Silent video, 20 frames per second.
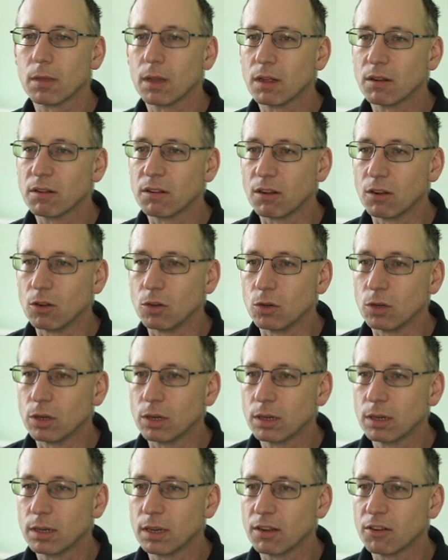So
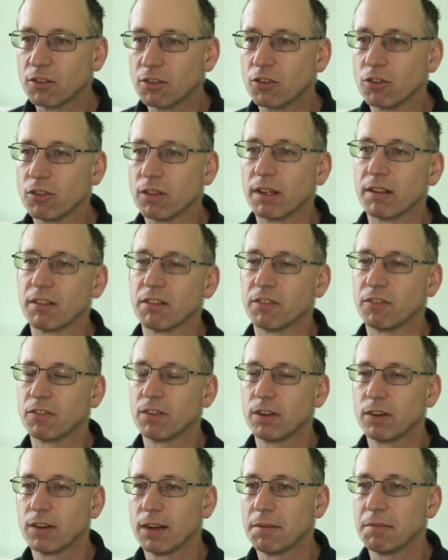let's do that. So
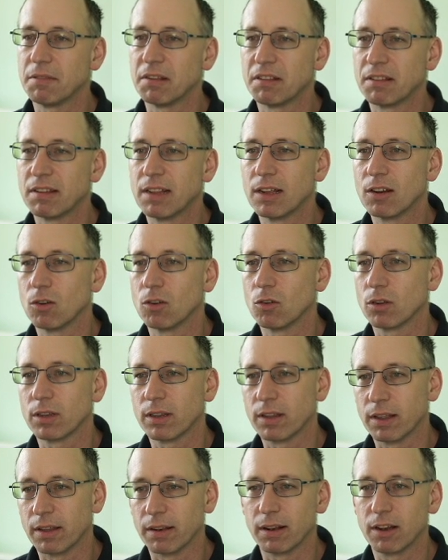file names is now not
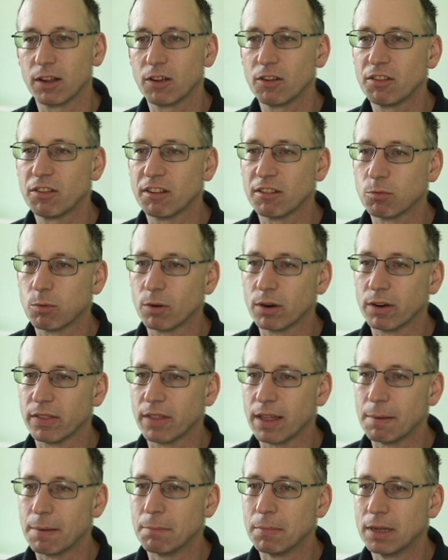downloads, it's one of
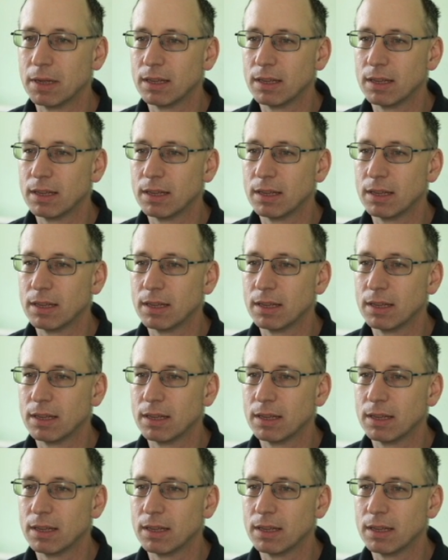them.